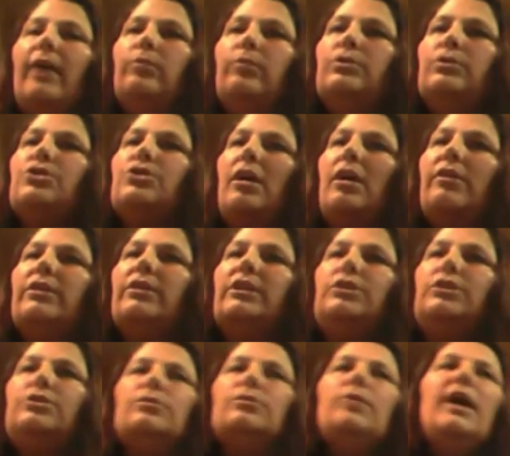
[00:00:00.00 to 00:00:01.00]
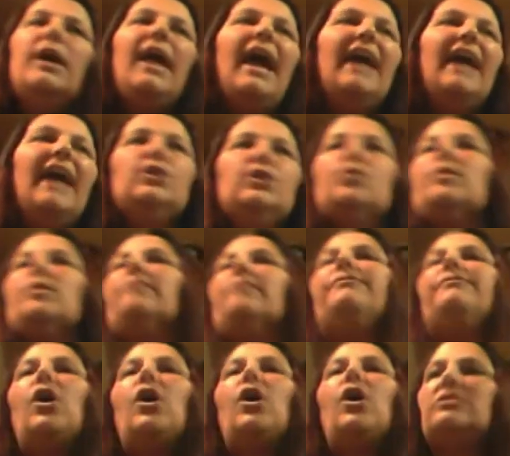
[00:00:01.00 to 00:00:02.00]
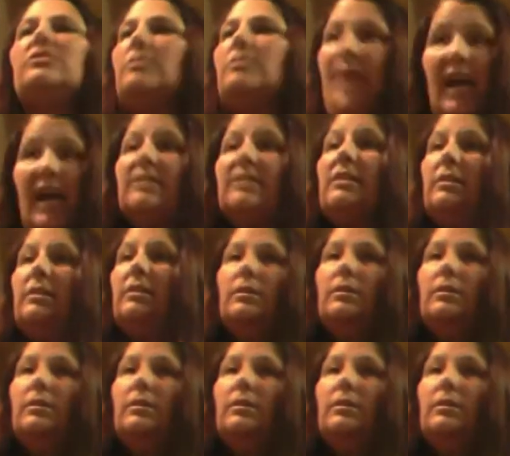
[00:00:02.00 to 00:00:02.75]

what you currently do, and you can far surpass it.